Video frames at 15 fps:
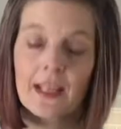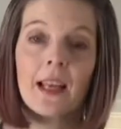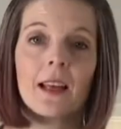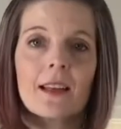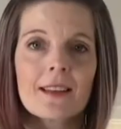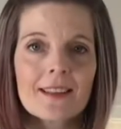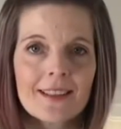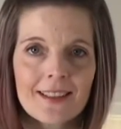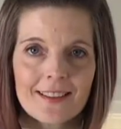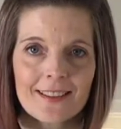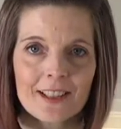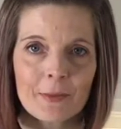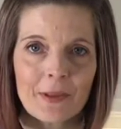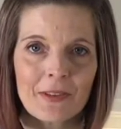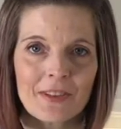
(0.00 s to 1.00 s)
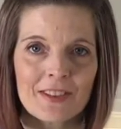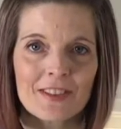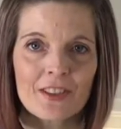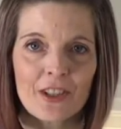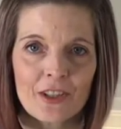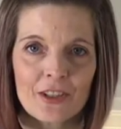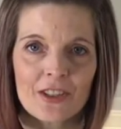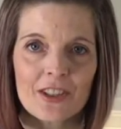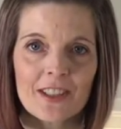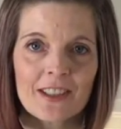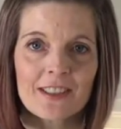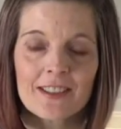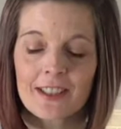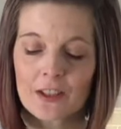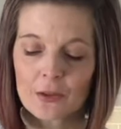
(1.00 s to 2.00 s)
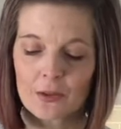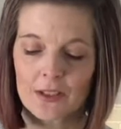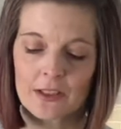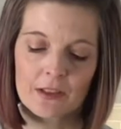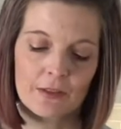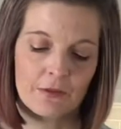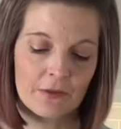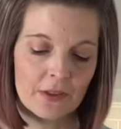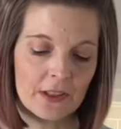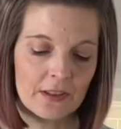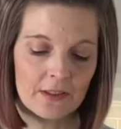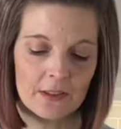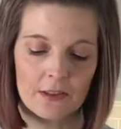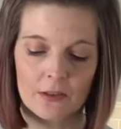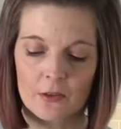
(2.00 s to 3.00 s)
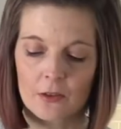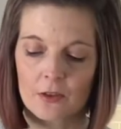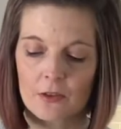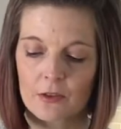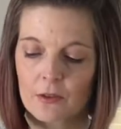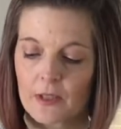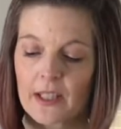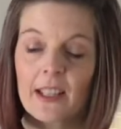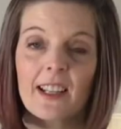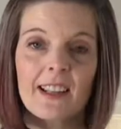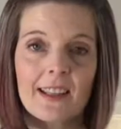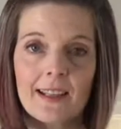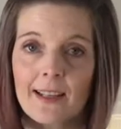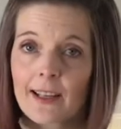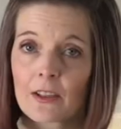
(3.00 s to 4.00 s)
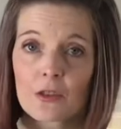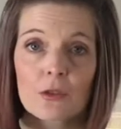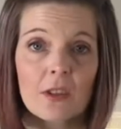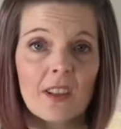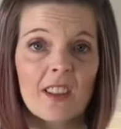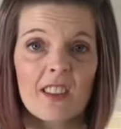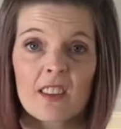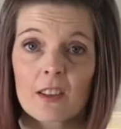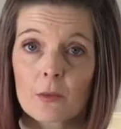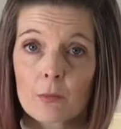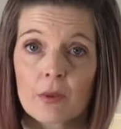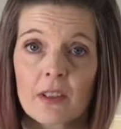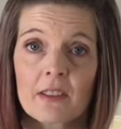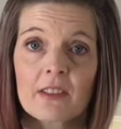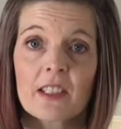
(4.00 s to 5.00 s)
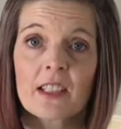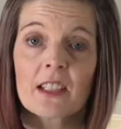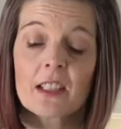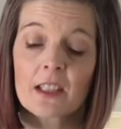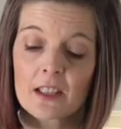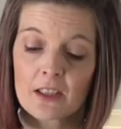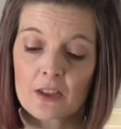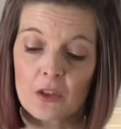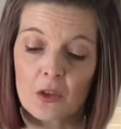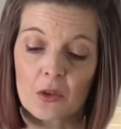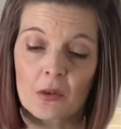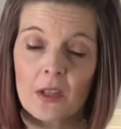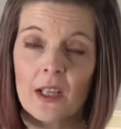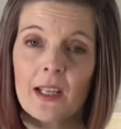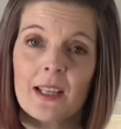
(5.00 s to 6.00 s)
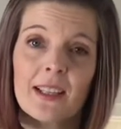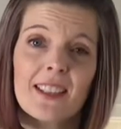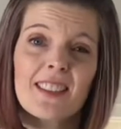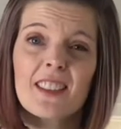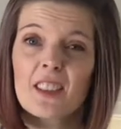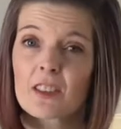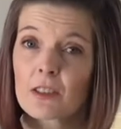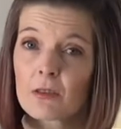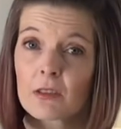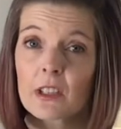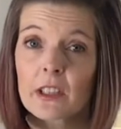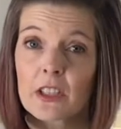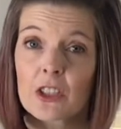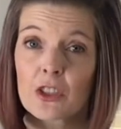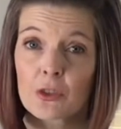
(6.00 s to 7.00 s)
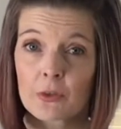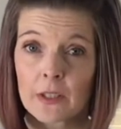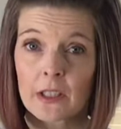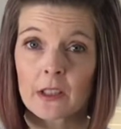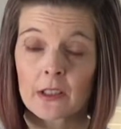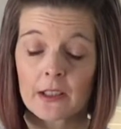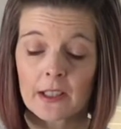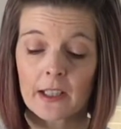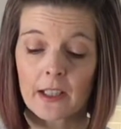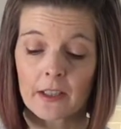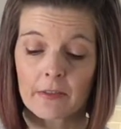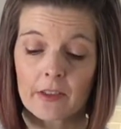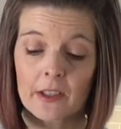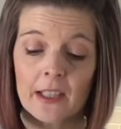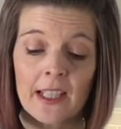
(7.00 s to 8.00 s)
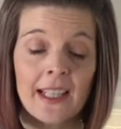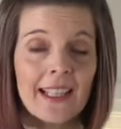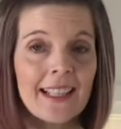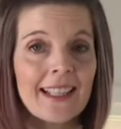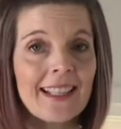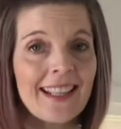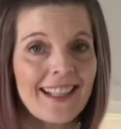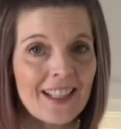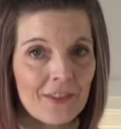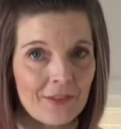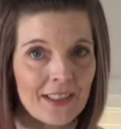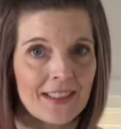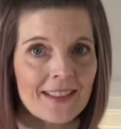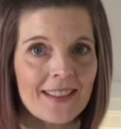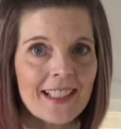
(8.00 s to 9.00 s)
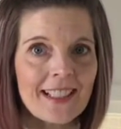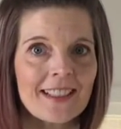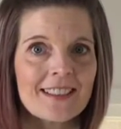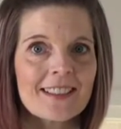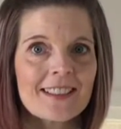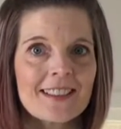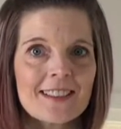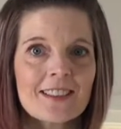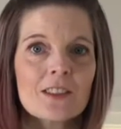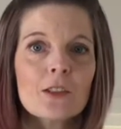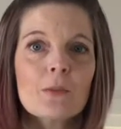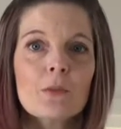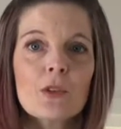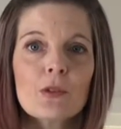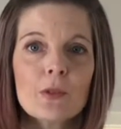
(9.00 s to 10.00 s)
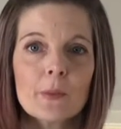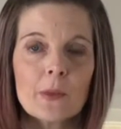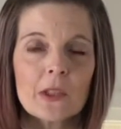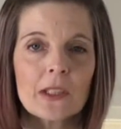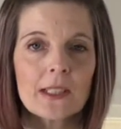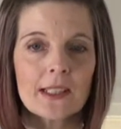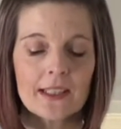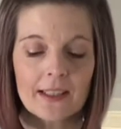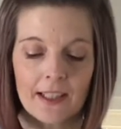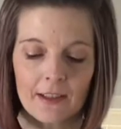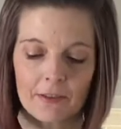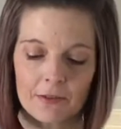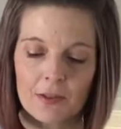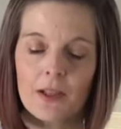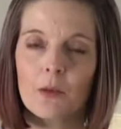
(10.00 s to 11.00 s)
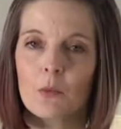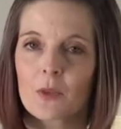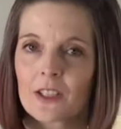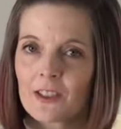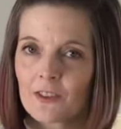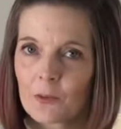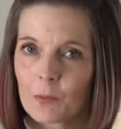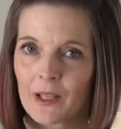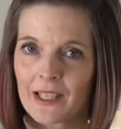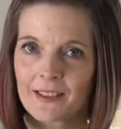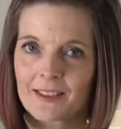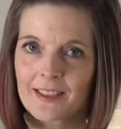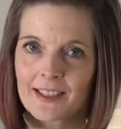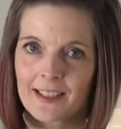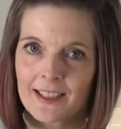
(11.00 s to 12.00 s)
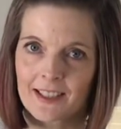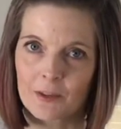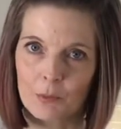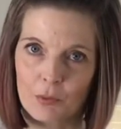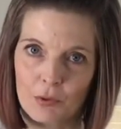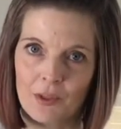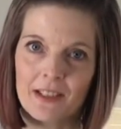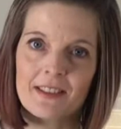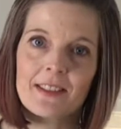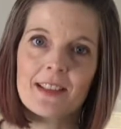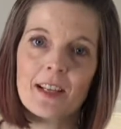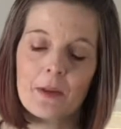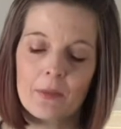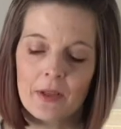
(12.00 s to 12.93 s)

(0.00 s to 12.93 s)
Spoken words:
The nice thing about this tart shell is I don't need to freeze it or do anything extra other than pressing it in the dough. It doesn't really shrink in the oven, and if it does, it's still movable enough when it's baked that I can press it up.